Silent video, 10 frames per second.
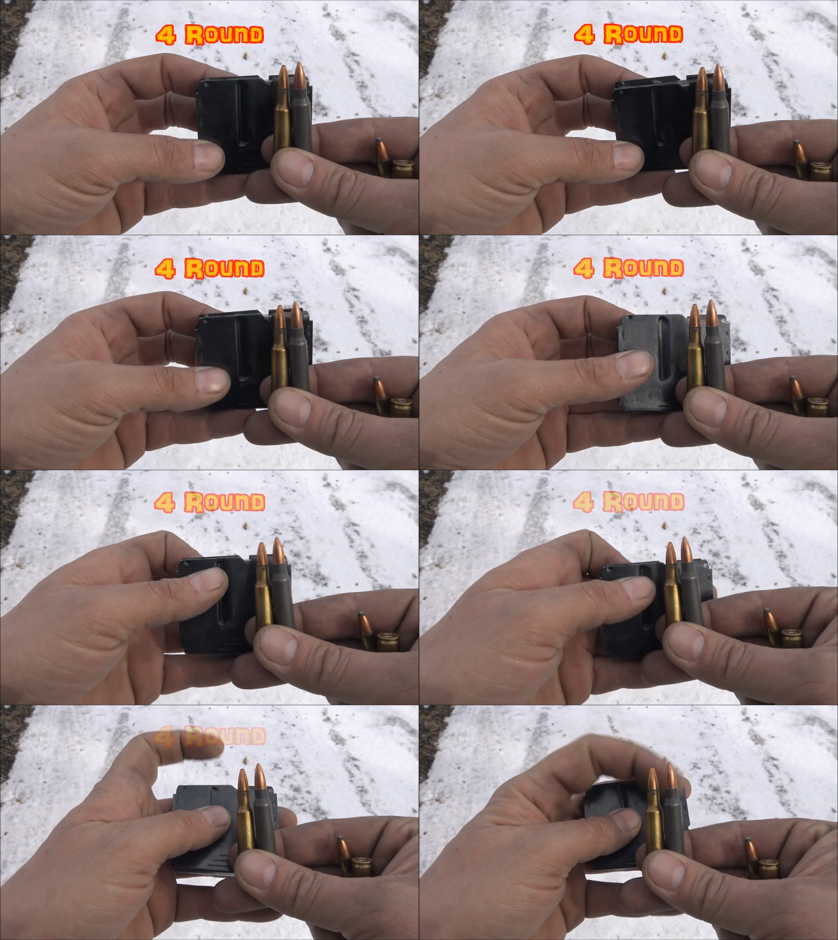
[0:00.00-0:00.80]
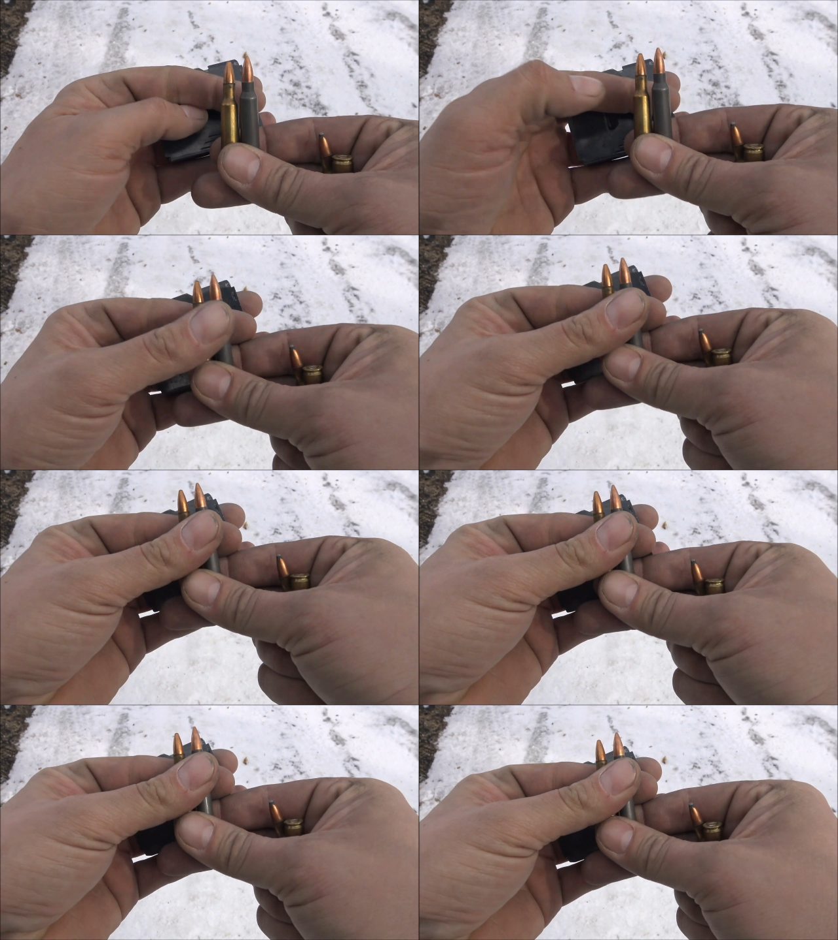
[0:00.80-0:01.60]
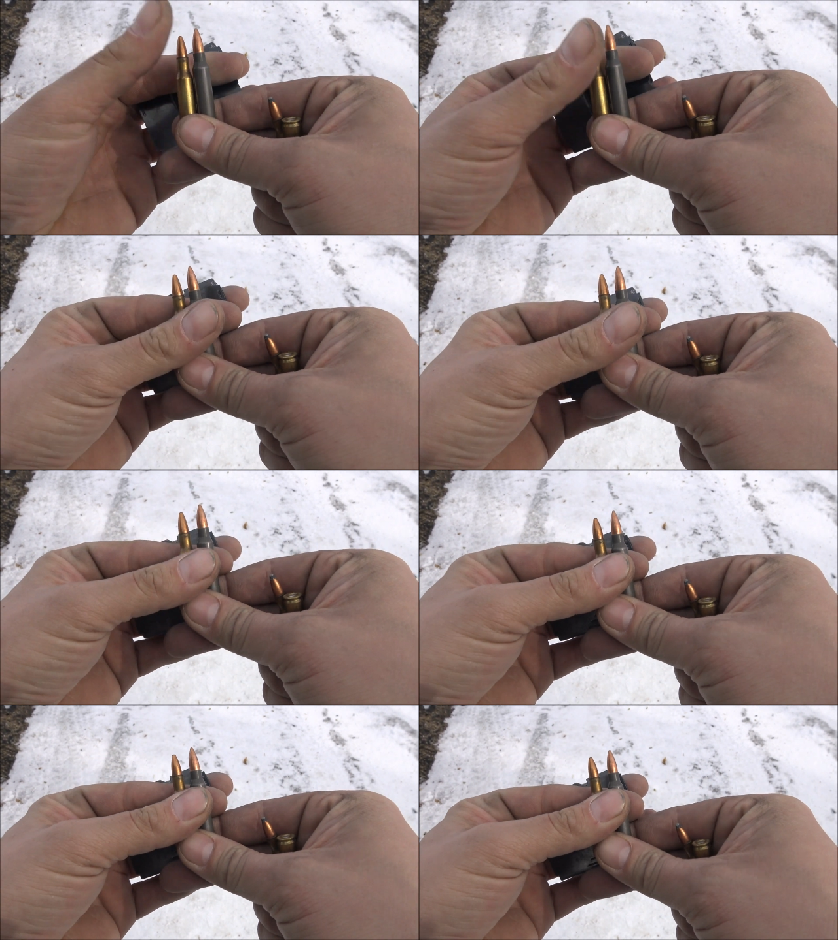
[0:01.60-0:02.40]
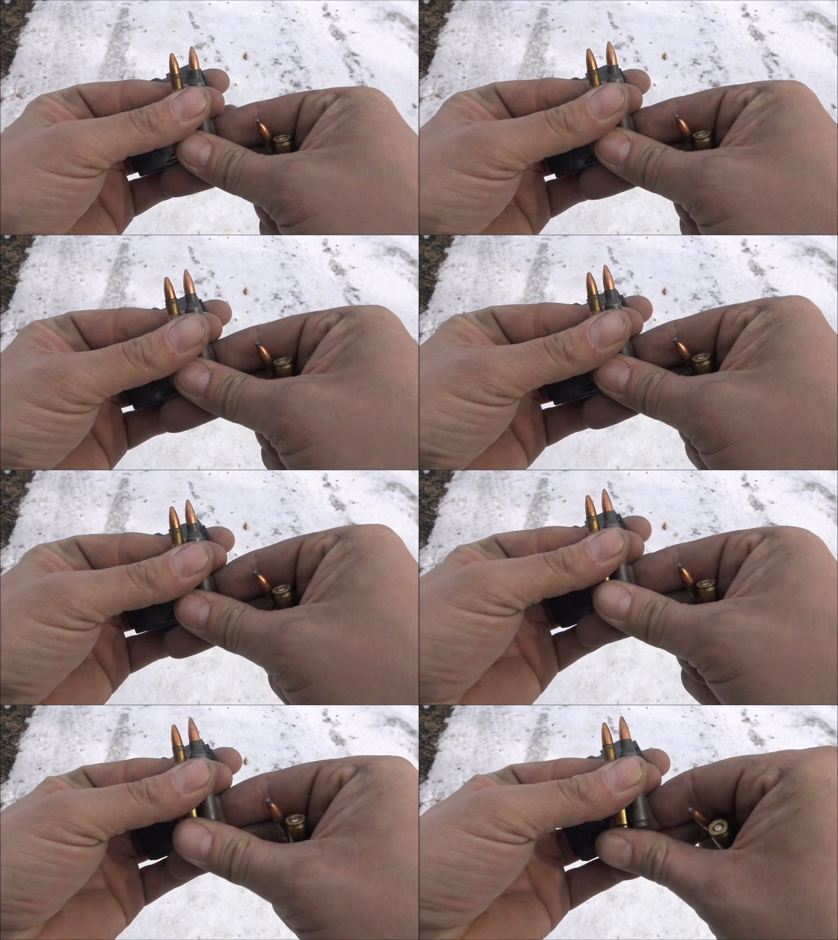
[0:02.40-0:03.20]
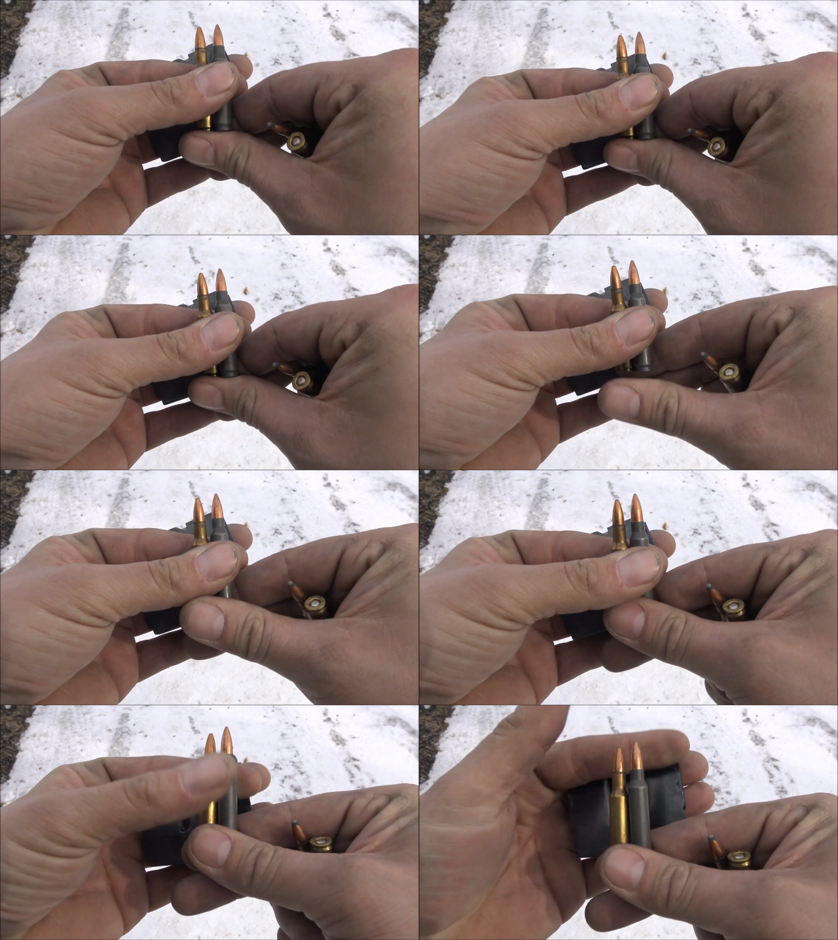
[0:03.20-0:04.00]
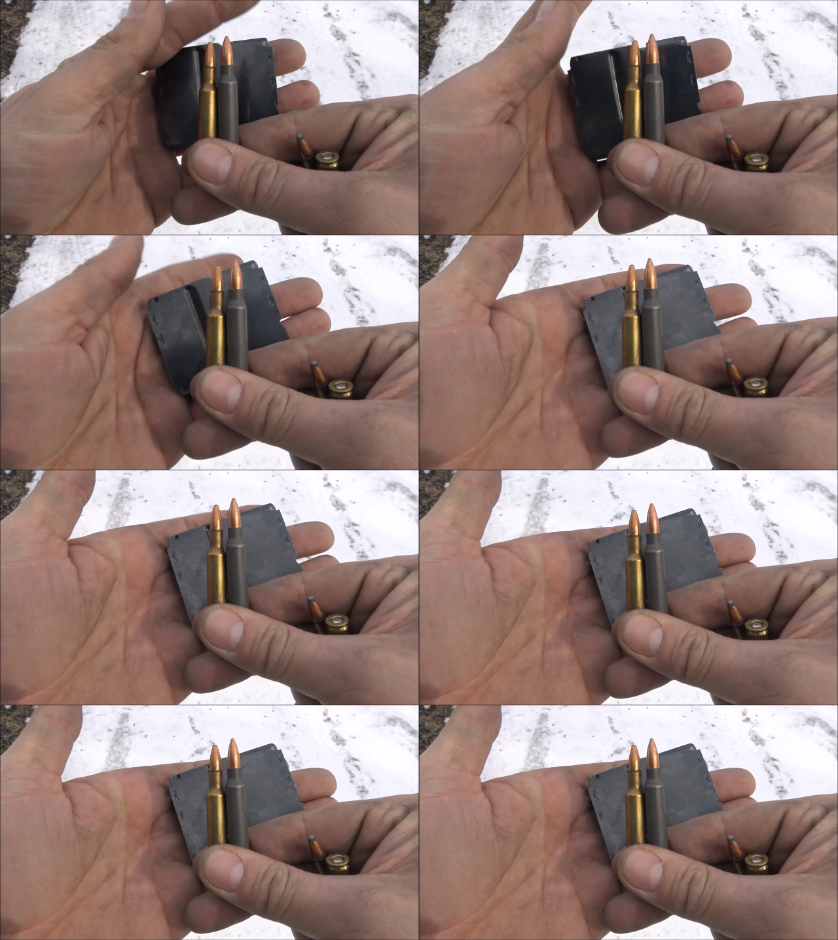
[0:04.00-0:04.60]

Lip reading: (no speaker visible)